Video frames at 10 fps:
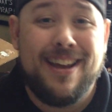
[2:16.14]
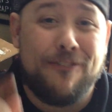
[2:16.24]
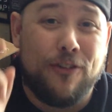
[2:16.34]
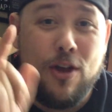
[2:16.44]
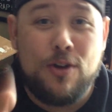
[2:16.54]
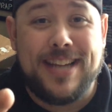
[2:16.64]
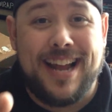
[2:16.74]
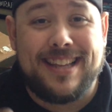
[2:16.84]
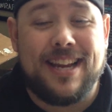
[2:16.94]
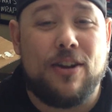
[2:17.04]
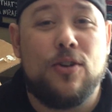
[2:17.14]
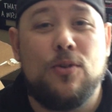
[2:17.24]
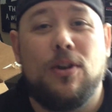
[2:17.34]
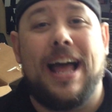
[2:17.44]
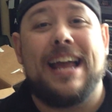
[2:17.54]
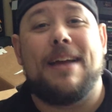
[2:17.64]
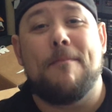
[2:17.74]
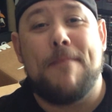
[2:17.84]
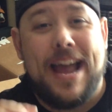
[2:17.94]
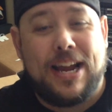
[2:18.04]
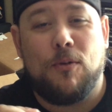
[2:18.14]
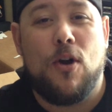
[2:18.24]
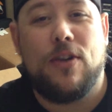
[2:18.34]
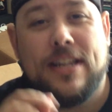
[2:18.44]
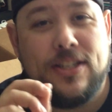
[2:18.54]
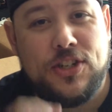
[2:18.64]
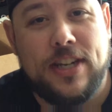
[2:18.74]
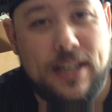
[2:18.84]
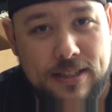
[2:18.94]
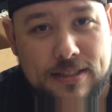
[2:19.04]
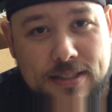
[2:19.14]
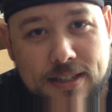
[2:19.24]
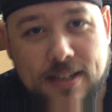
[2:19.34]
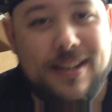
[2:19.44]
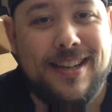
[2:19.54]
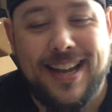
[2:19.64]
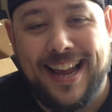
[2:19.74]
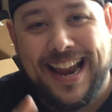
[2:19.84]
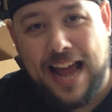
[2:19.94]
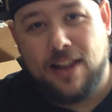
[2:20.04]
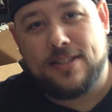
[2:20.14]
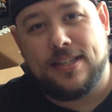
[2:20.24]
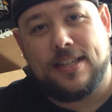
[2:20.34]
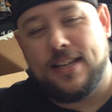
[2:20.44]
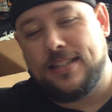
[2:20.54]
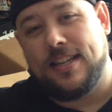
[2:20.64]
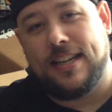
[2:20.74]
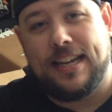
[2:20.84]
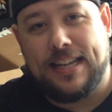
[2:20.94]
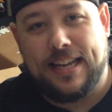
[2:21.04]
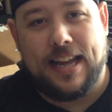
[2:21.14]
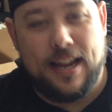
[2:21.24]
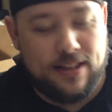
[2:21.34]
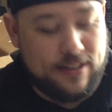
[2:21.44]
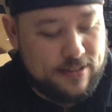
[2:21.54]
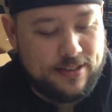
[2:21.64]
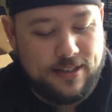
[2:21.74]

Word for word: For those out there who like macaroni and cheese, and Alex the kid's gonna get a kick out of this.